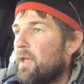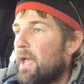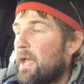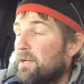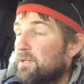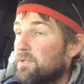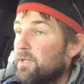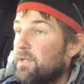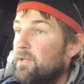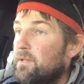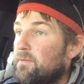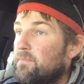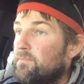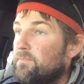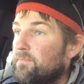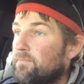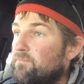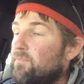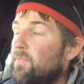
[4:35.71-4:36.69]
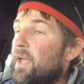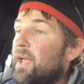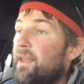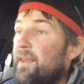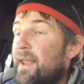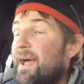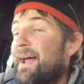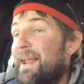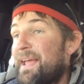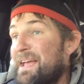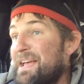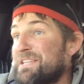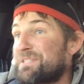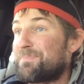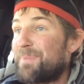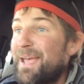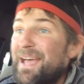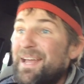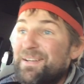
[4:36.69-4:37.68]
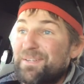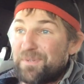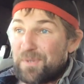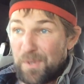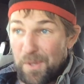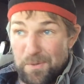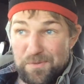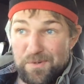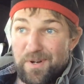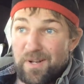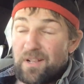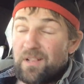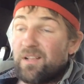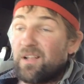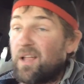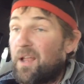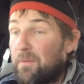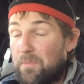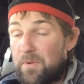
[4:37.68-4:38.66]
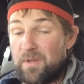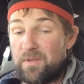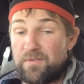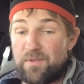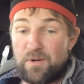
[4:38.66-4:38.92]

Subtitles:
actually not as bad as closer to